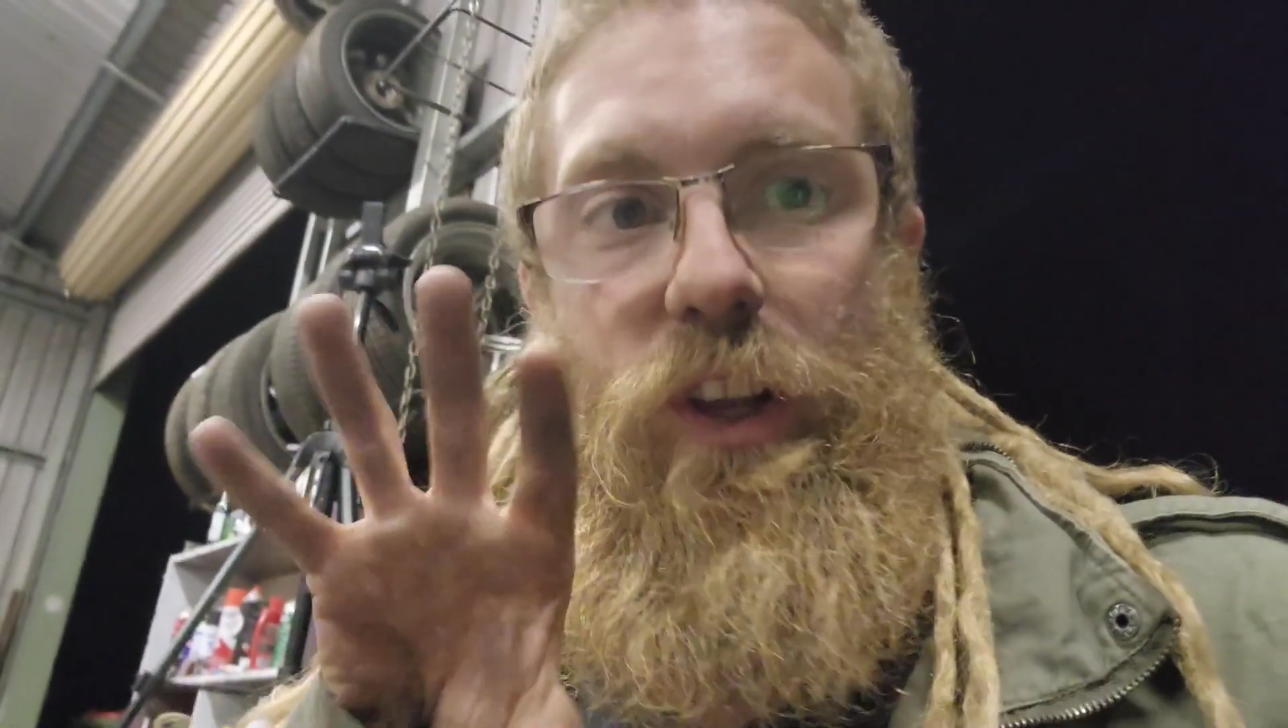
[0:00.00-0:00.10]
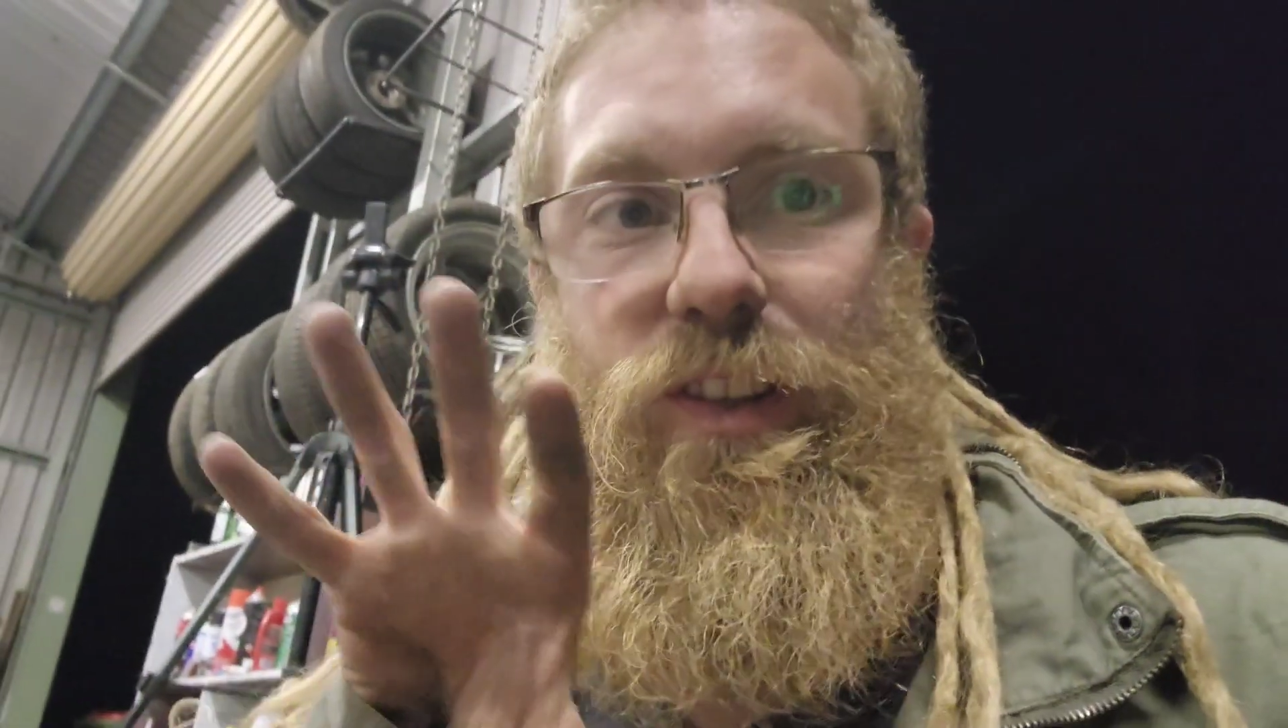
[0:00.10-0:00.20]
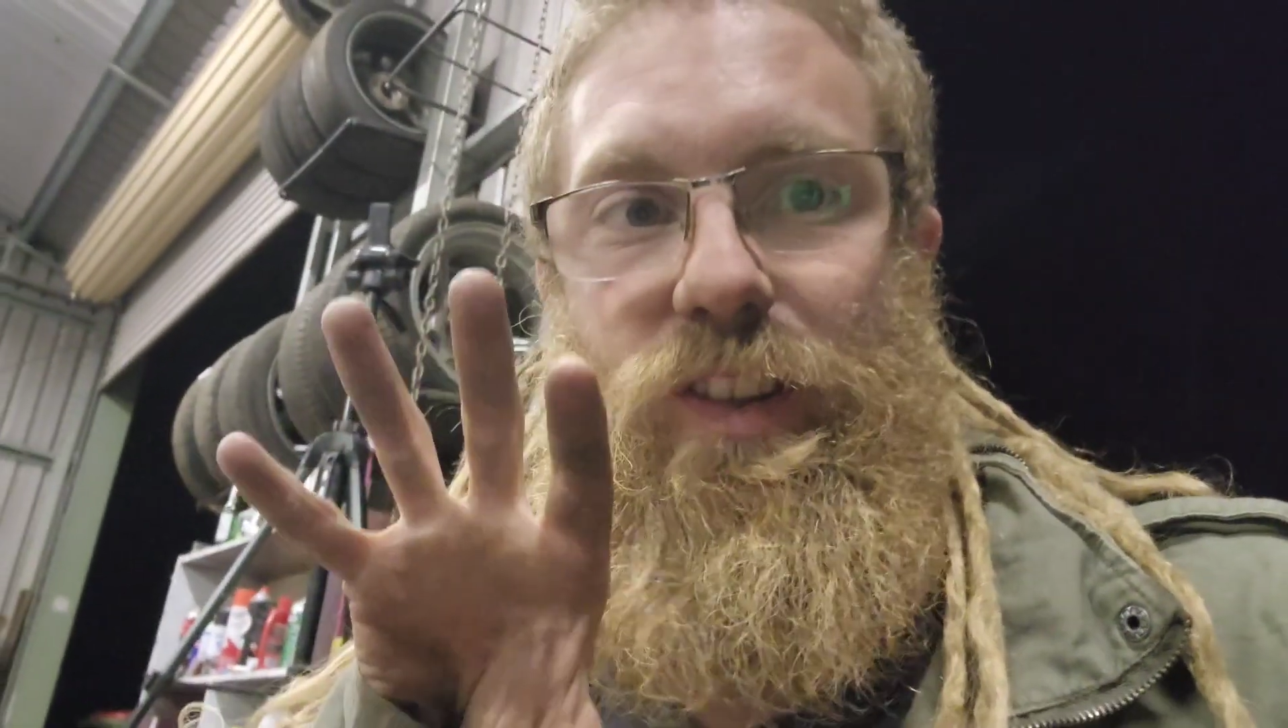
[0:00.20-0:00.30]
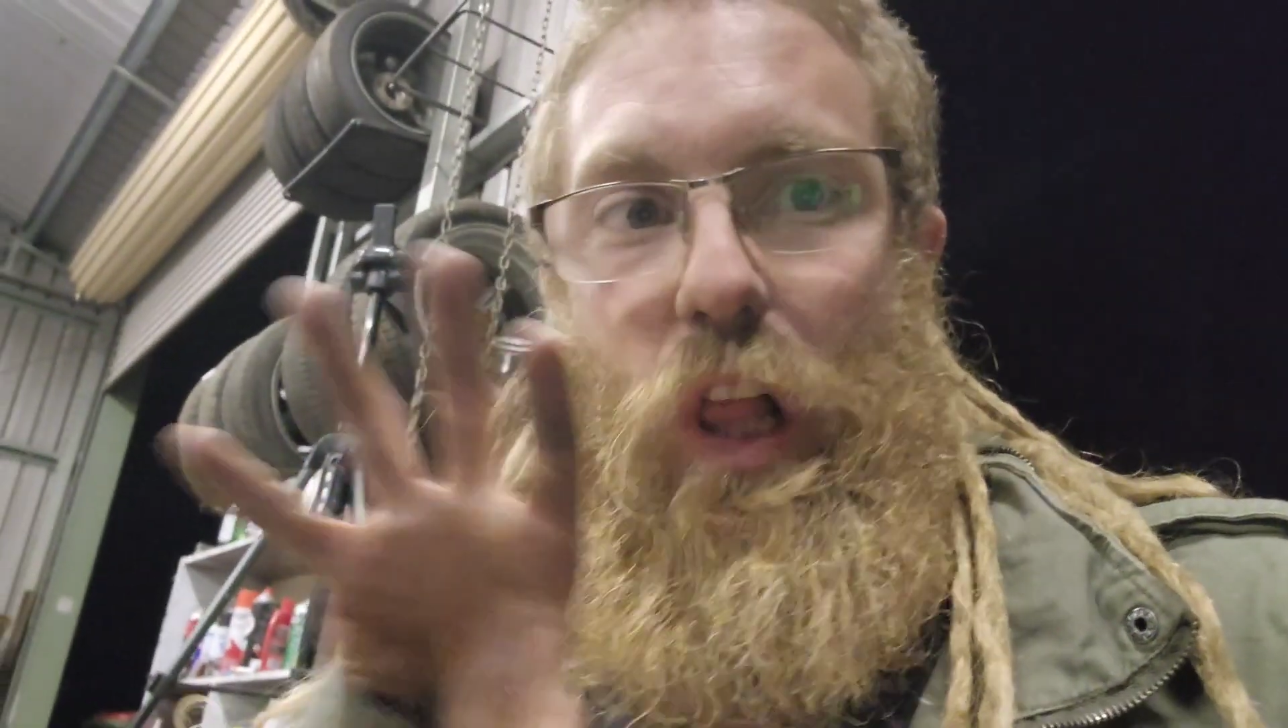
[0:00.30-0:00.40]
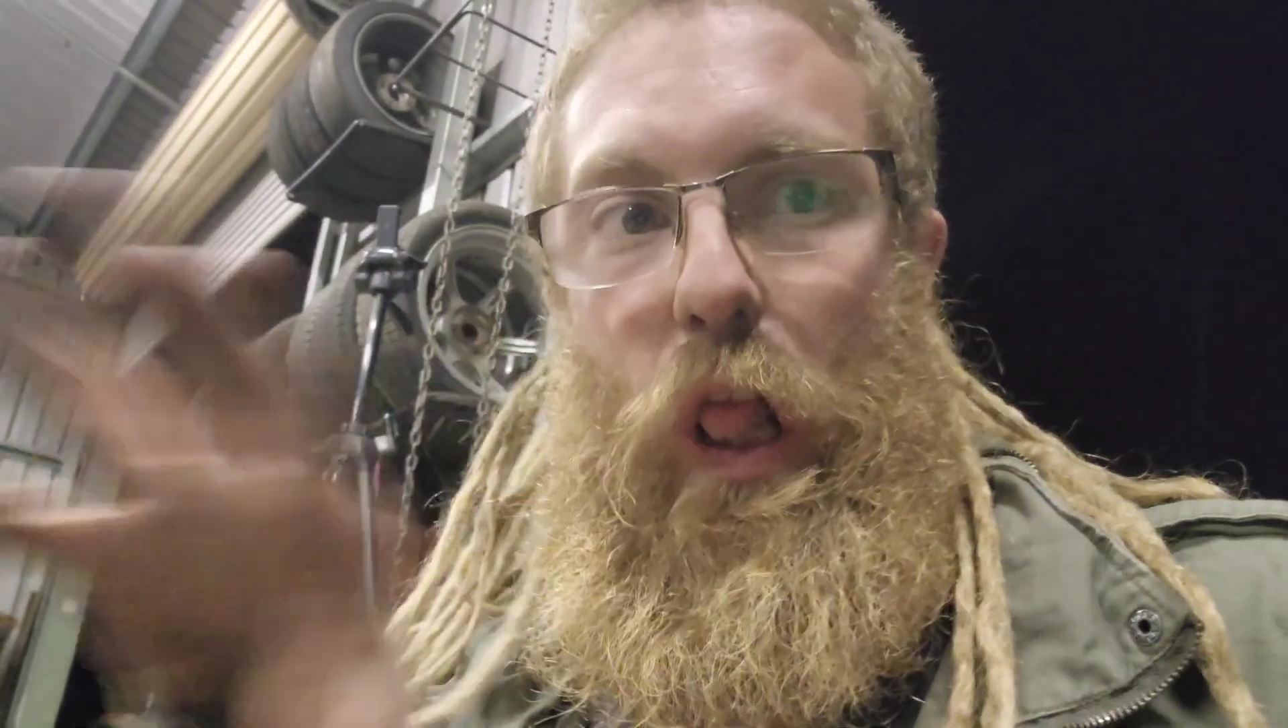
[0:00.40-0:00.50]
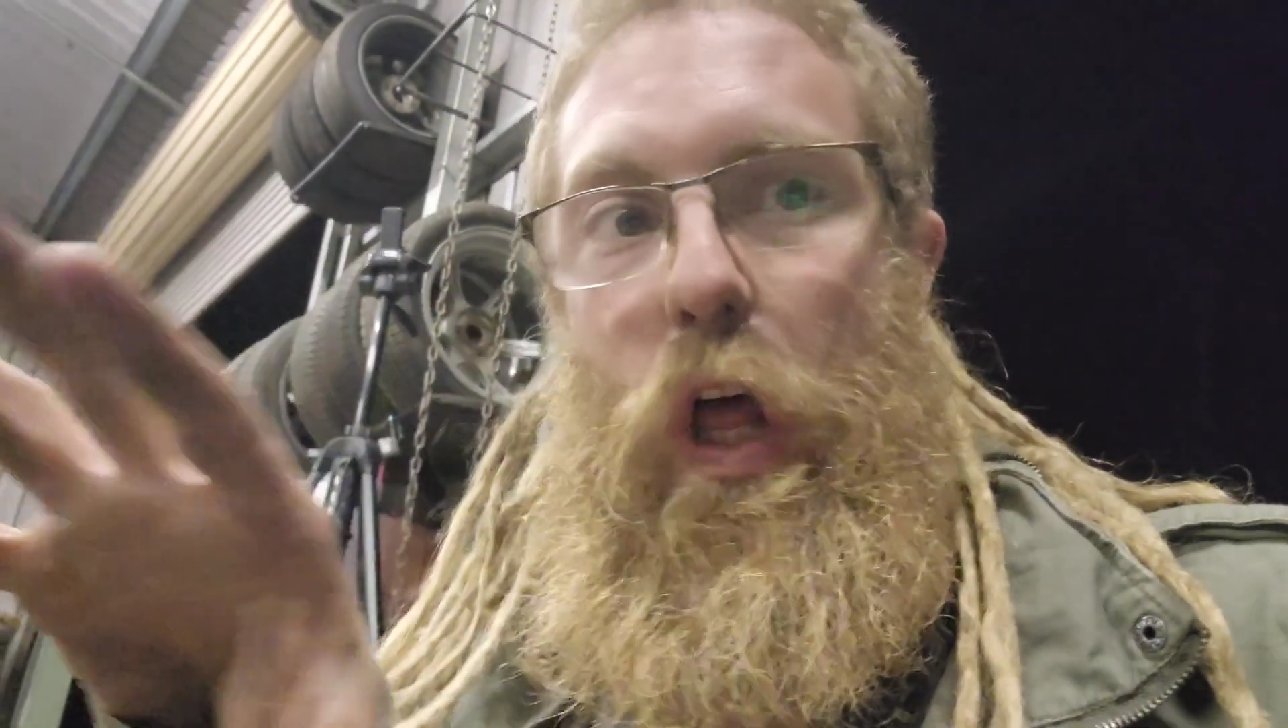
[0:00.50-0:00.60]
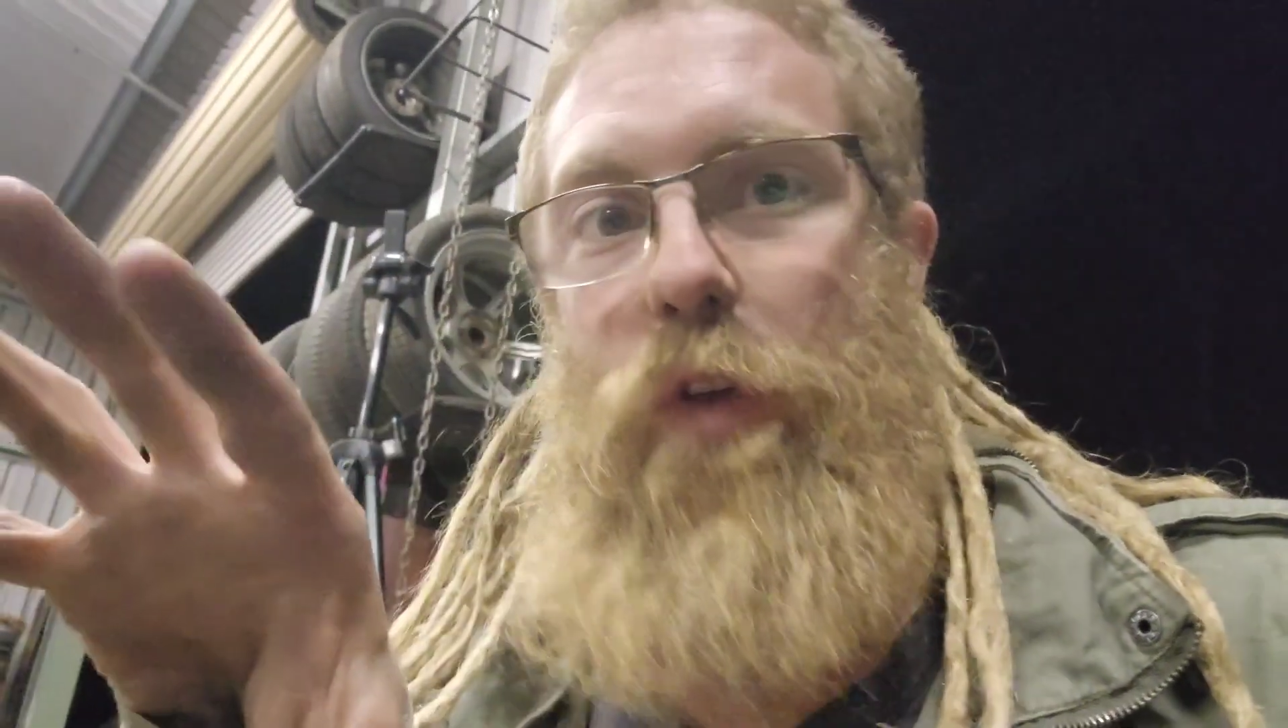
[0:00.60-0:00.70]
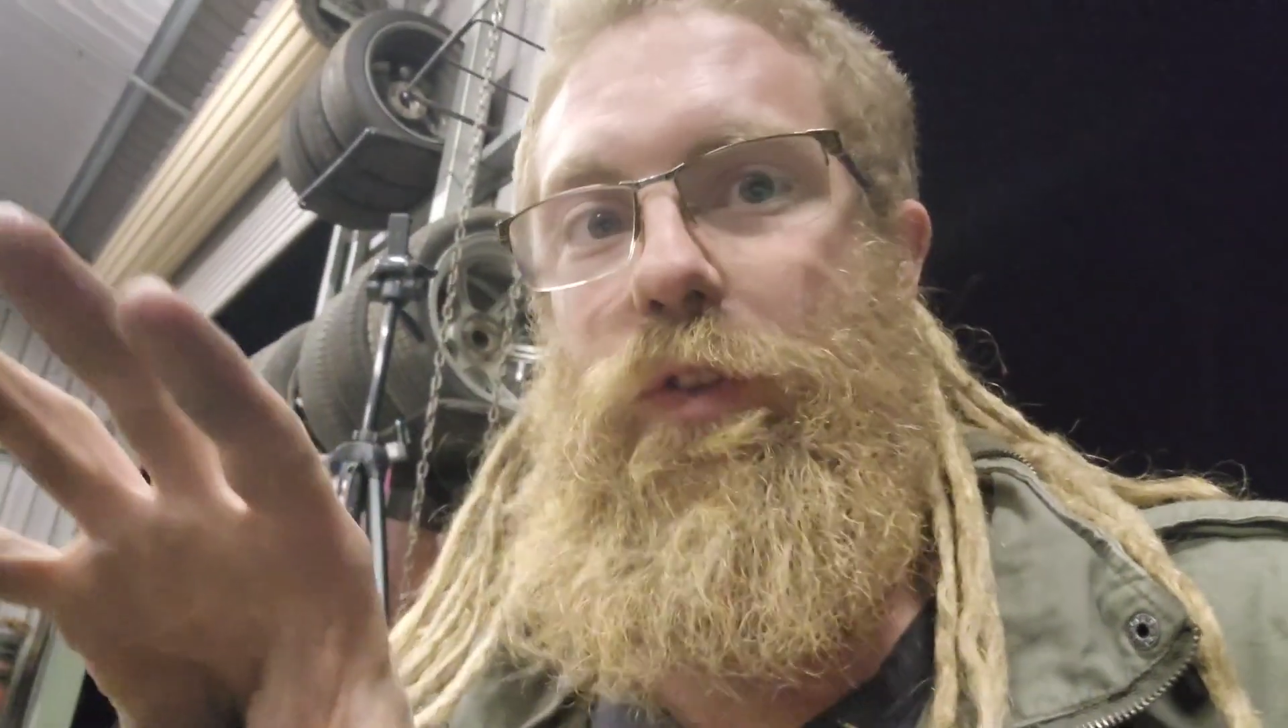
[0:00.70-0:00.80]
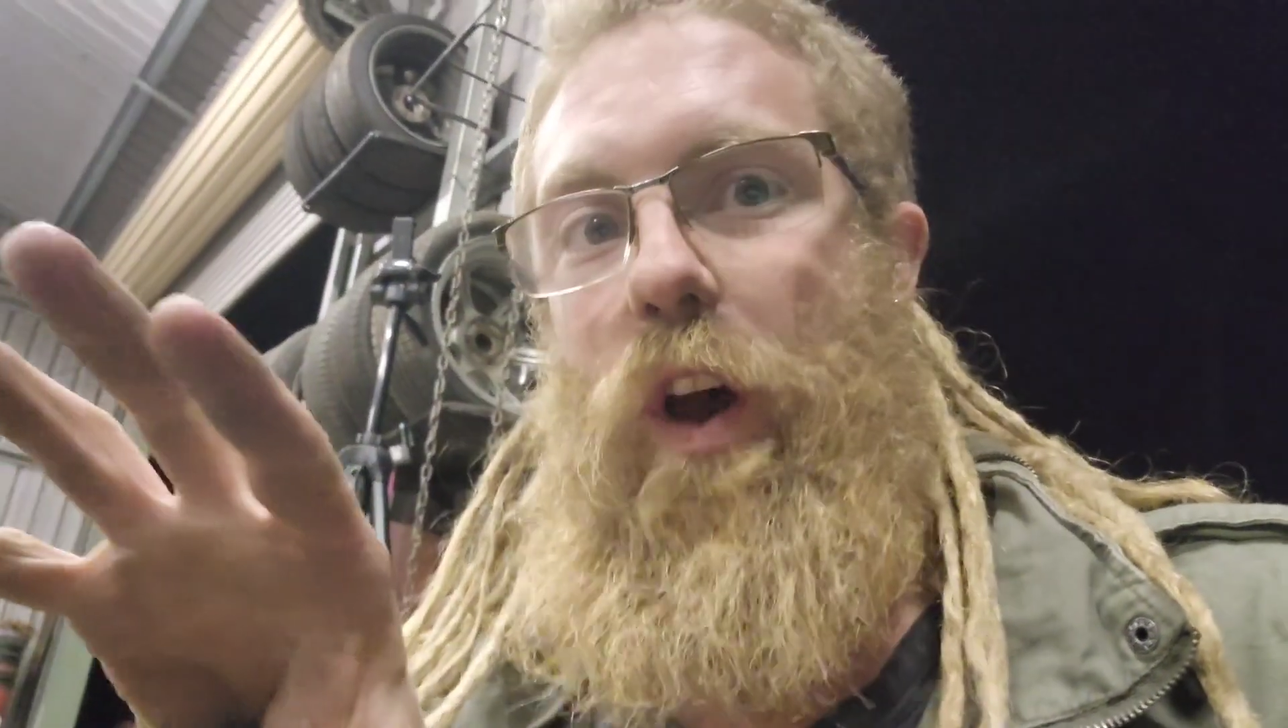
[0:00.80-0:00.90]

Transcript: slots